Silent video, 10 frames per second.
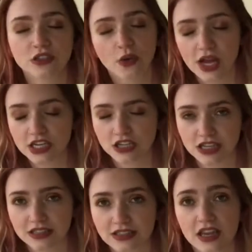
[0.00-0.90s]

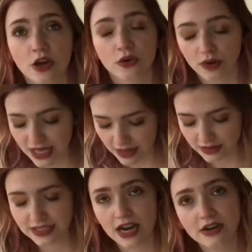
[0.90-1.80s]
questions, write
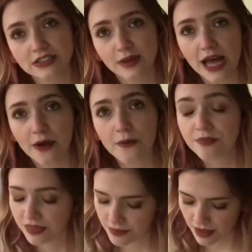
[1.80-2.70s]
those down as well.
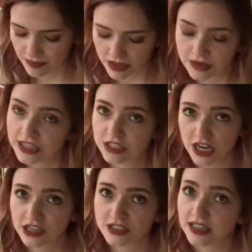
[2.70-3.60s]
Maybe you can
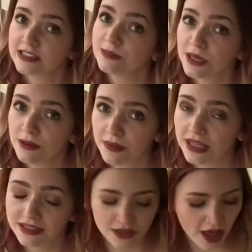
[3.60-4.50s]
change the
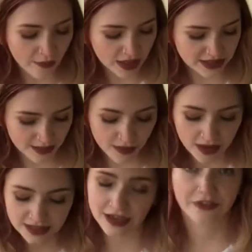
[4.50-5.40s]
experiment so that way some
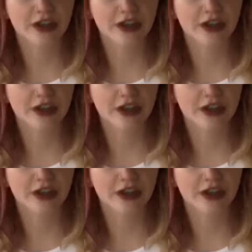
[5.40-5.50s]
different